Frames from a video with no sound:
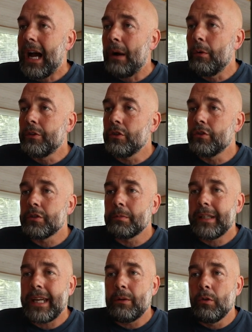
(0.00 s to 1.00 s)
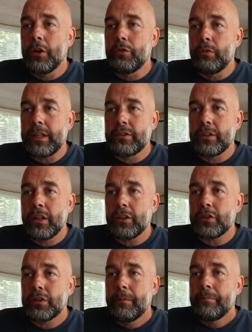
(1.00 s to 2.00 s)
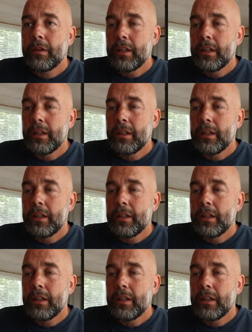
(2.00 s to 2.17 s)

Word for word: I would do some keyword research